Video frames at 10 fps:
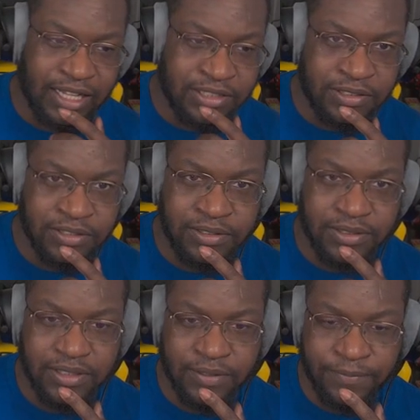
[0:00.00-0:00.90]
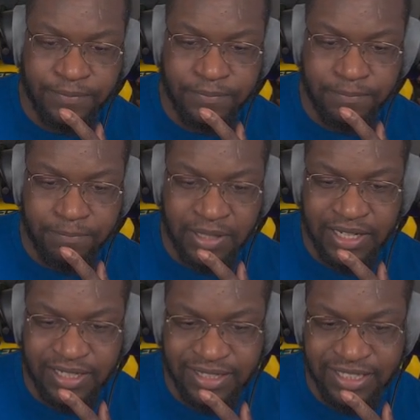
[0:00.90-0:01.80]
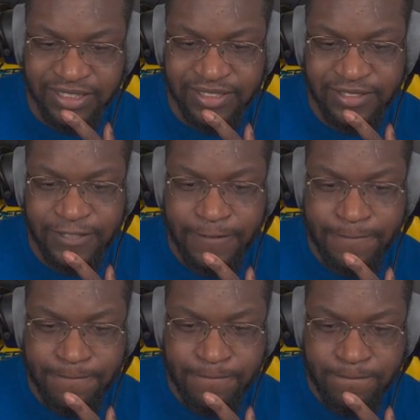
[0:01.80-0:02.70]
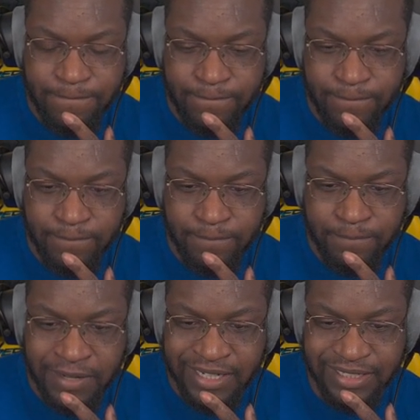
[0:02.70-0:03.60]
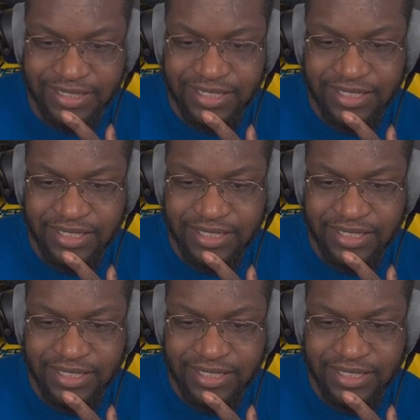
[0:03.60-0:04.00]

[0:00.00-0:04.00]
I could have blocked this, but